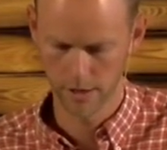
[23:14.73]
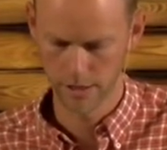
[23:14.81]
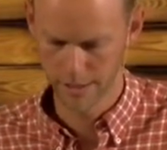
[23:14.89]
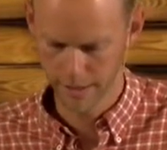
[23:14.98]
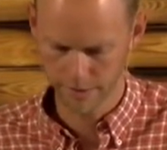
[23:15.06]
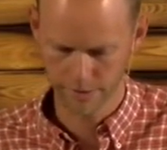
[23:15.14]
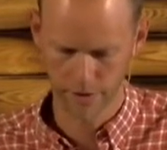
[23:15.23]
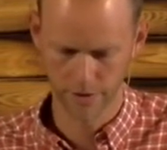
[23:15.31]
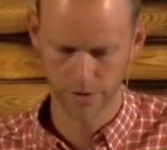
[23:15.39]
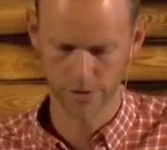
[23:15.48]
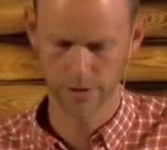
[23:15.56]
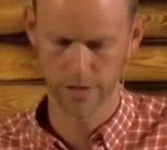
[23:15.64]
The
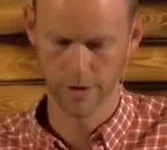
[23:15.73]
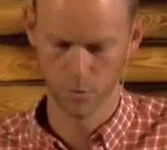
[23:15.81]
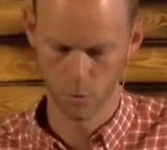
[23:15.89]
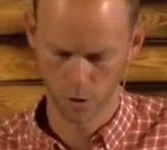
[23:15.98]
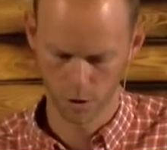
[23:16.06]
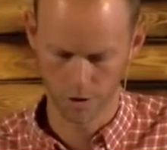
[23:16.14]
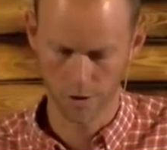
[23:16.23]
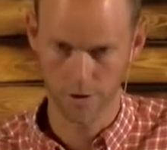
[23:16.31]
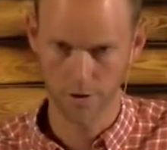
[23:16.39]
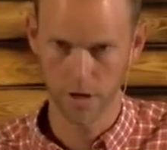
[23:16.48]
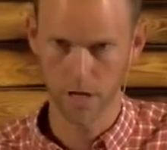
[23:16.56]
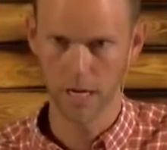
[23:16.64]
difference in
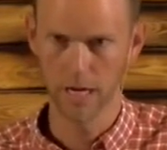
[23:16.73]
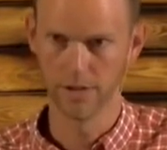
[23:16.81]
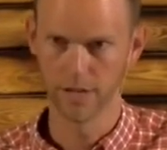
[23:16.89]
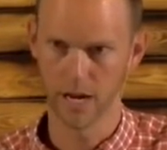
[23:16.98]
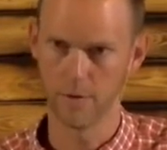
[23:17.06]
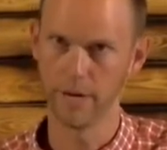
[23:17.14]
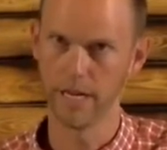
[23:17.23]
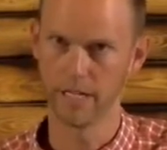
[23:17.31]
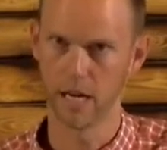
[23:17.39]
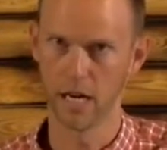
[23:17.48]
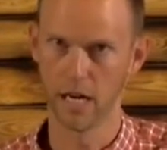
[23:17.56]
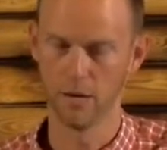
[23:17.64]
worth is how many
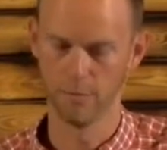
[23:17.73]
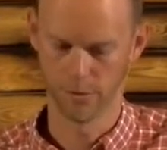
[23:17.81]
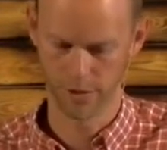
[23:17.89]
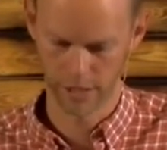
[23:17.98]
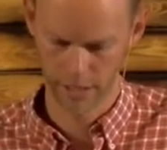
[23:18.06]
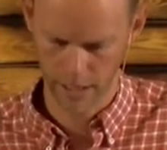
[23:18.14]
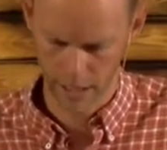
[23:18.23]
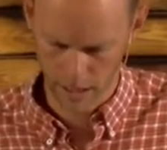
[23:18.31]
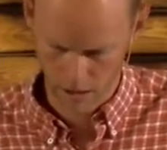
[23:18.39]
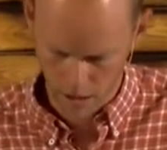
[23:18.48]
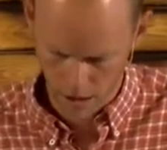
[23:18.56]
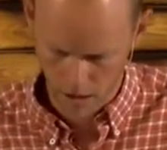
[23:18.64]
times it
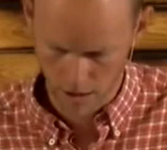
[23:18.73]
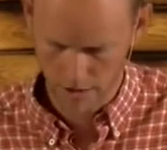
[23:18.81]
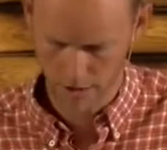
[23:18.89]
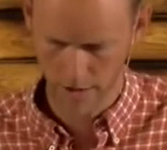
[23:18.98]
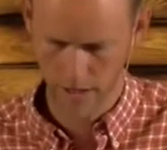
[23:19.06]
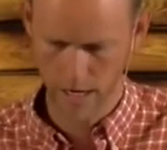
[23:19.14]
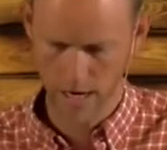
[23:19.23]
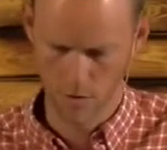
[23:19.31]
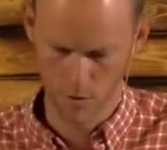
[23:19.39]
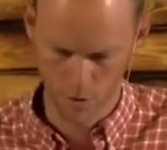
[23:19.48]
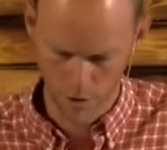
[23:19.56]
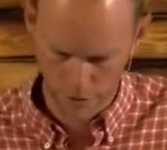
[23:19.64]
got cut
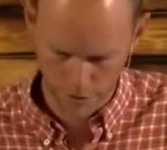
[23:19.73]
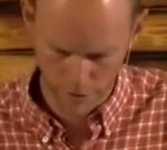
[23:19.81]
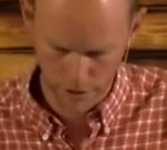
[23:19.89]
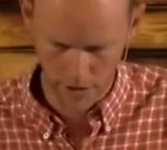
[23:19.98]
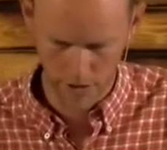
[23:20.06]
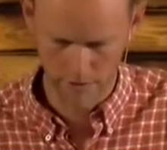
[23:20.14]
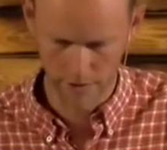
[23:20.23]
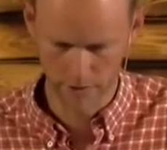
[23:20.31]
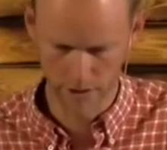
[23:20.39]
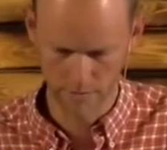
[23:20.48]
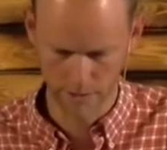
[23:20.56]
run through the oven